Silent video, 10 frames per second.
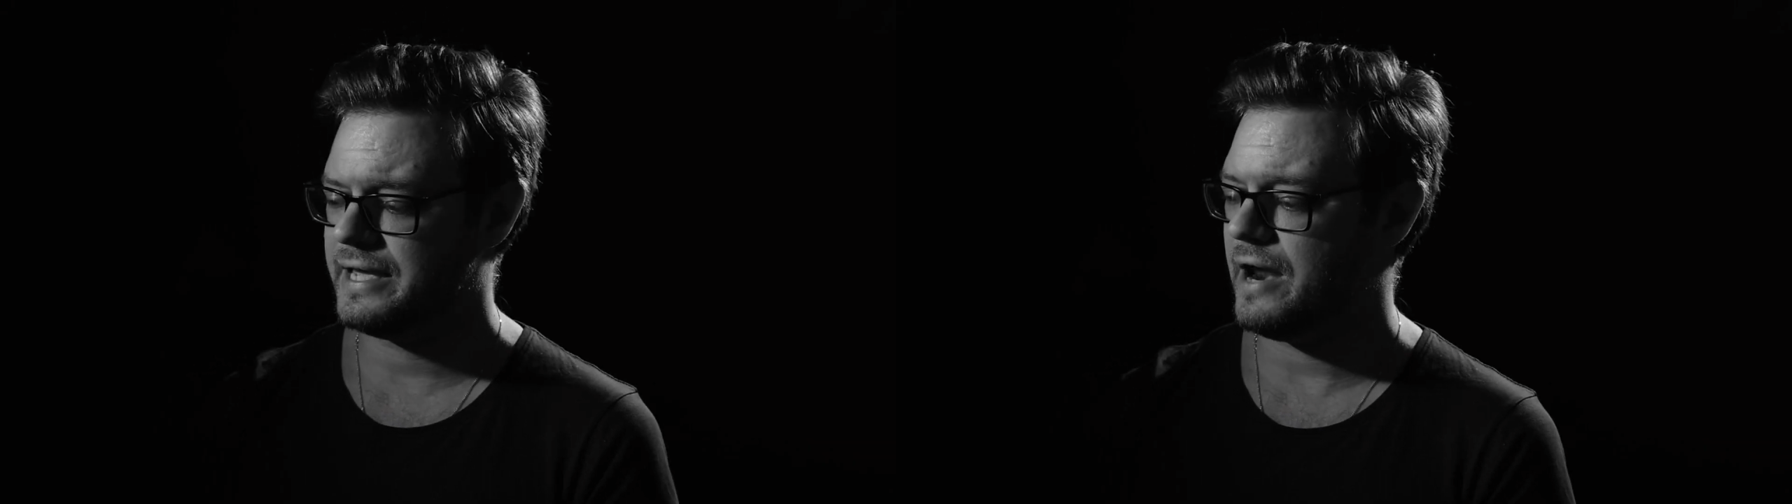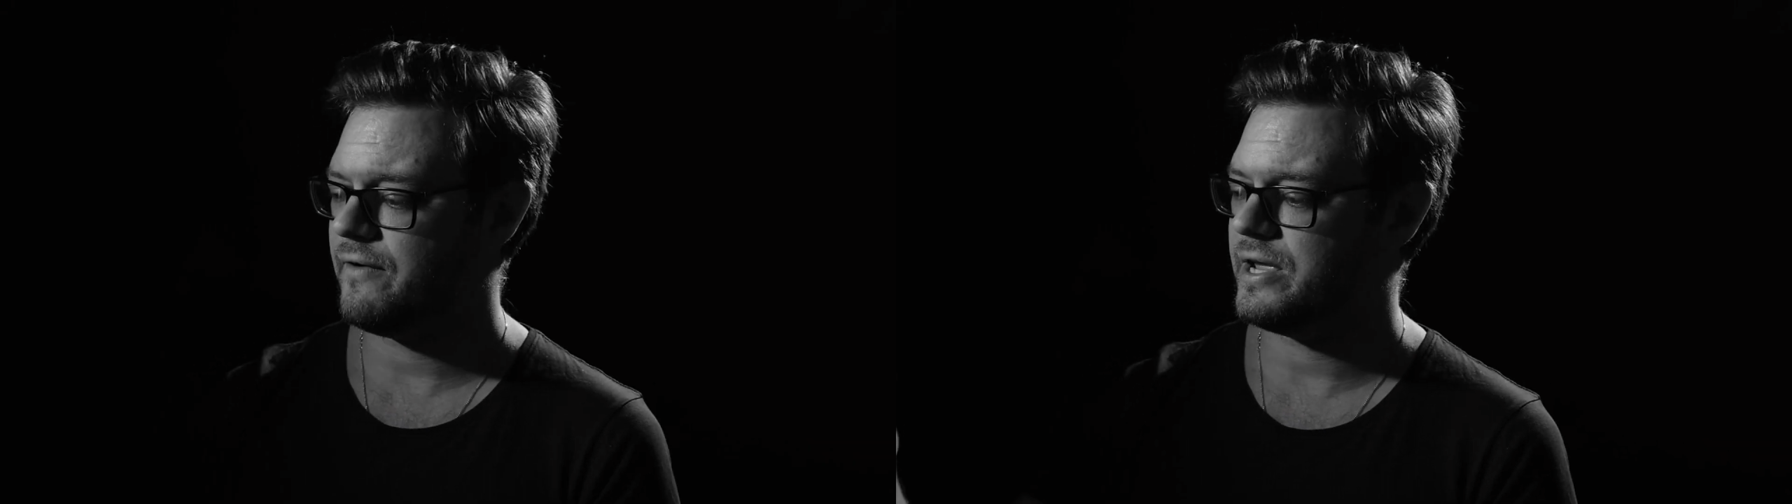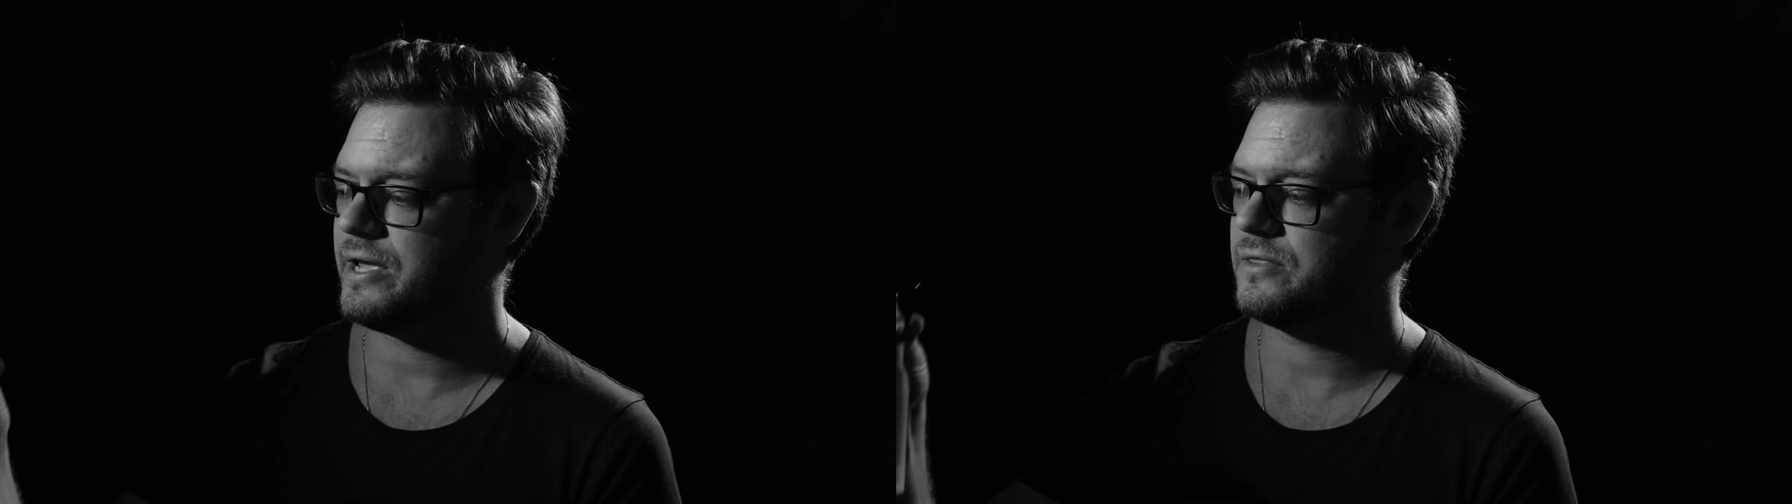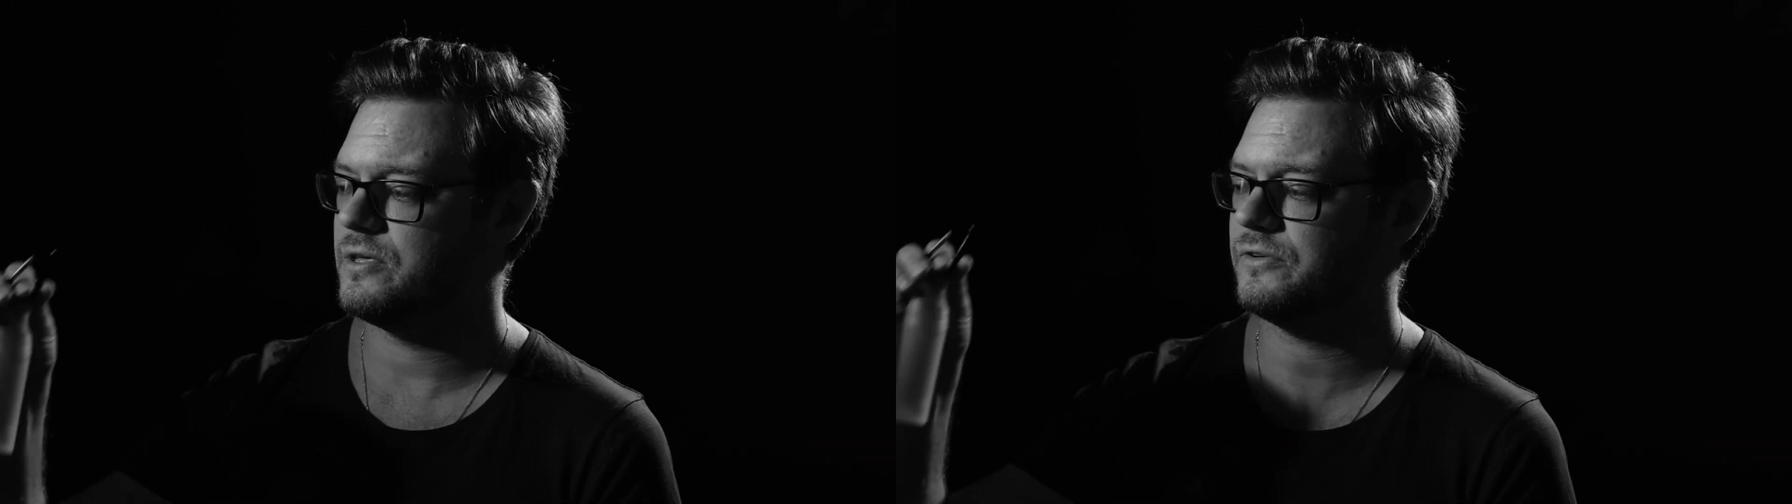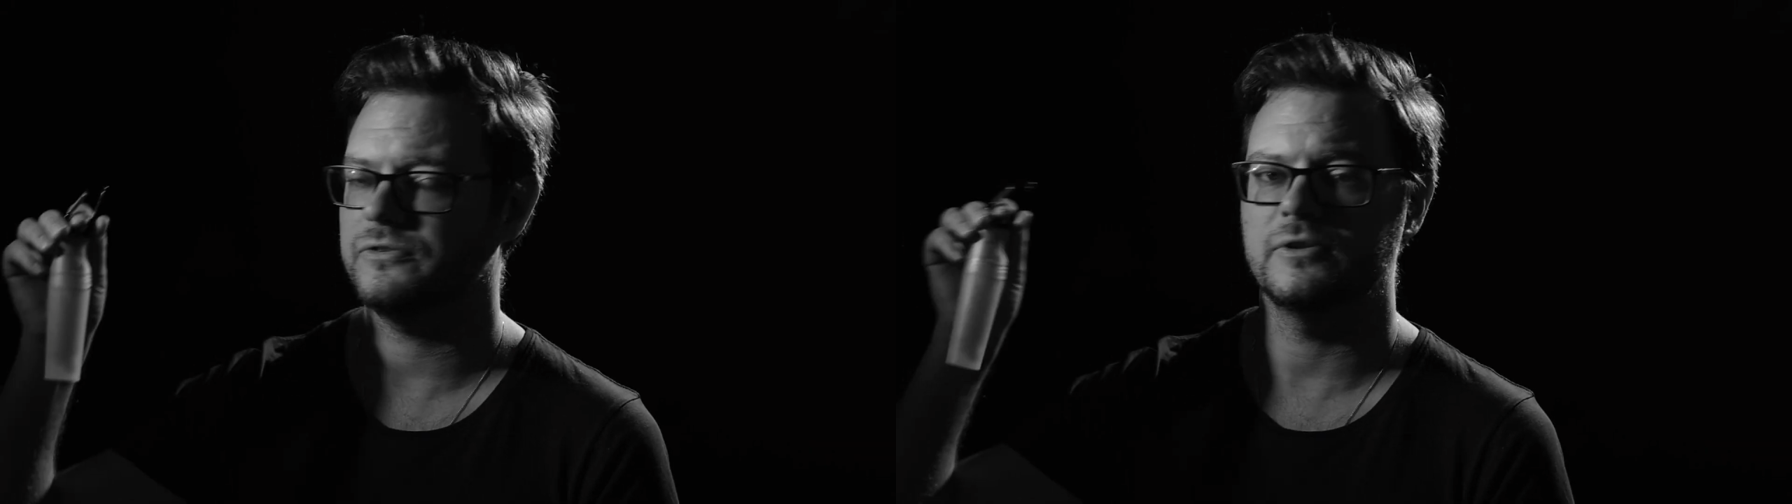carry
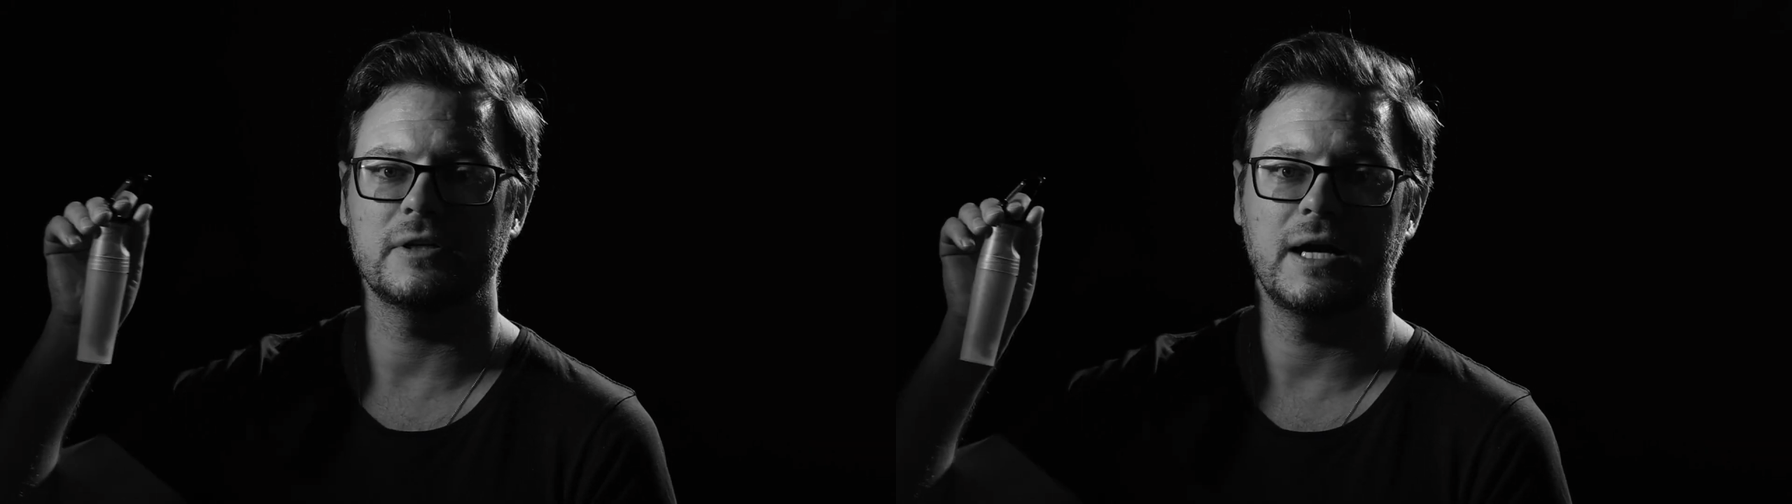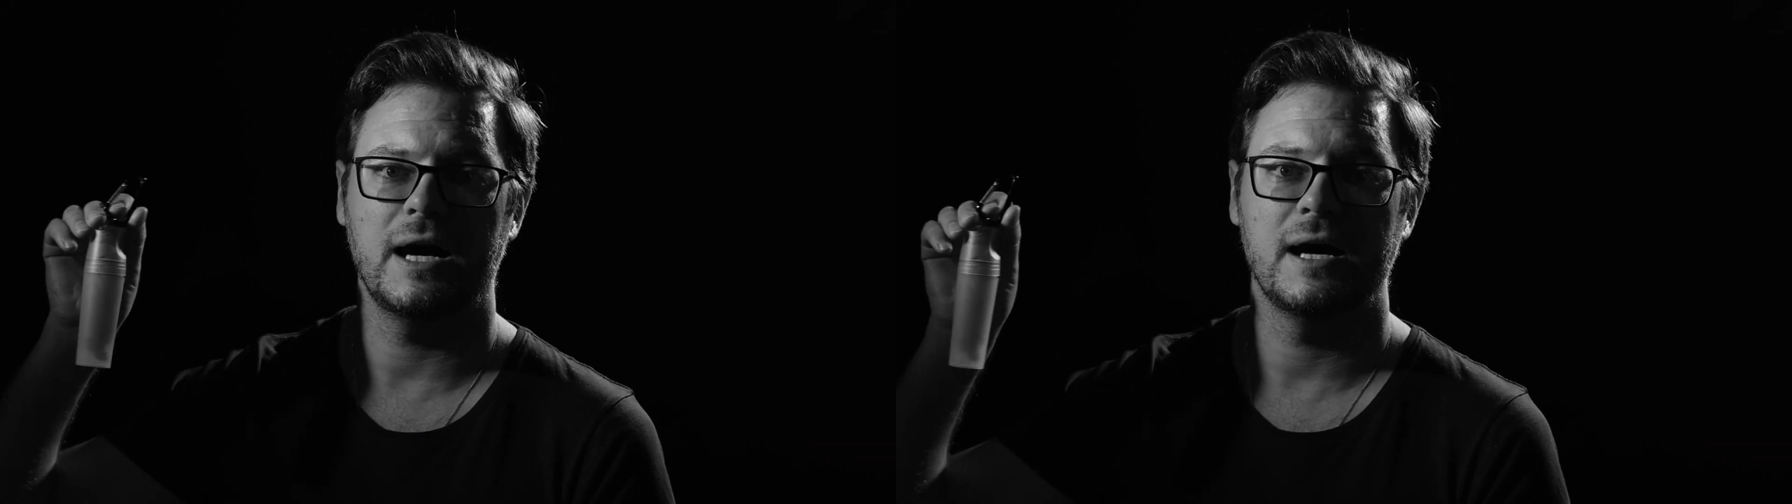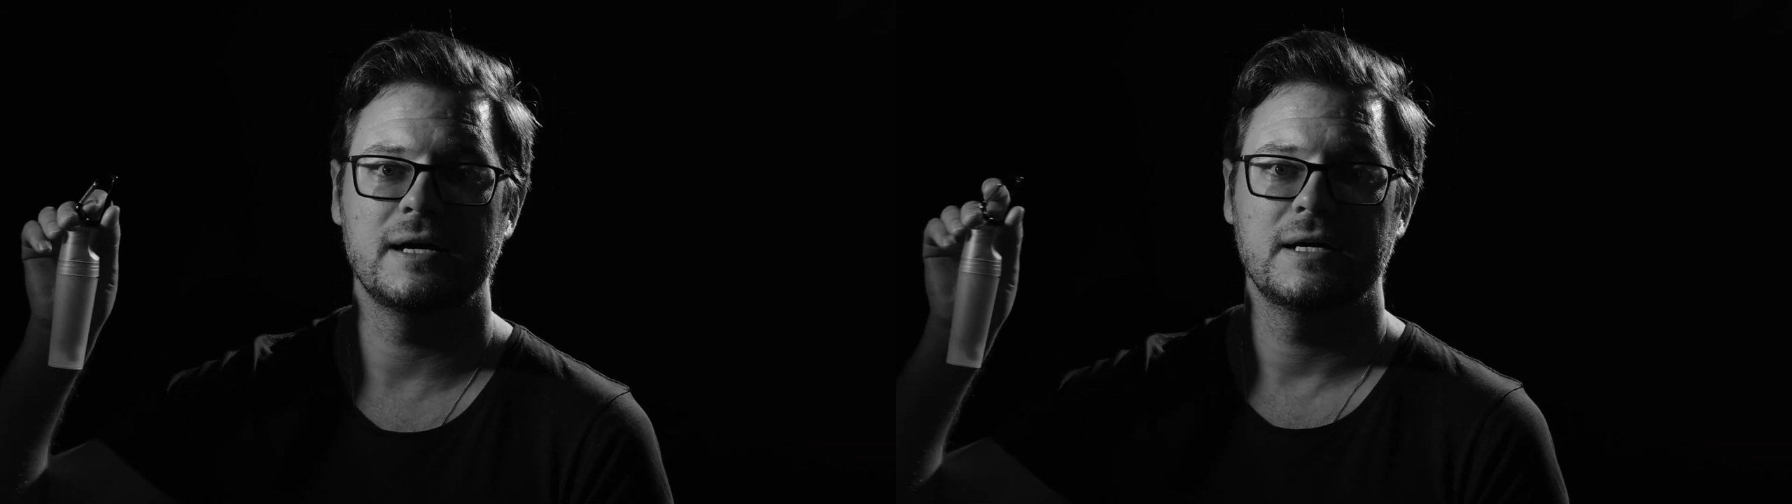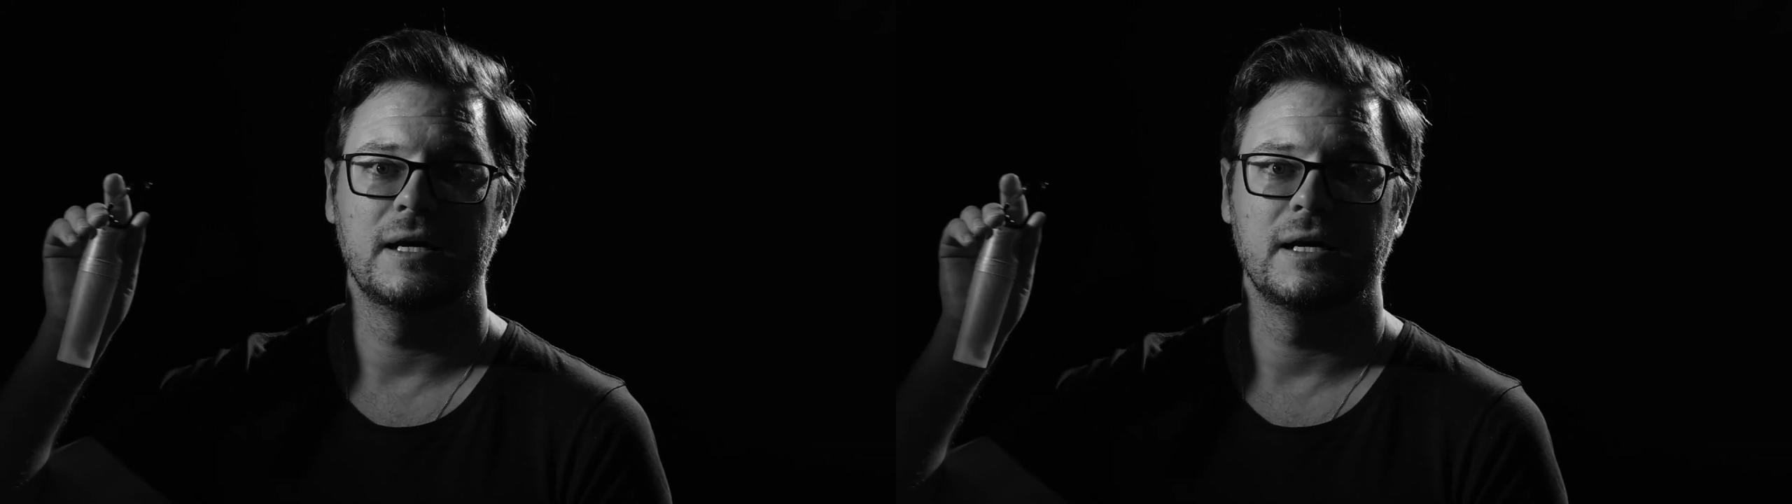this little guy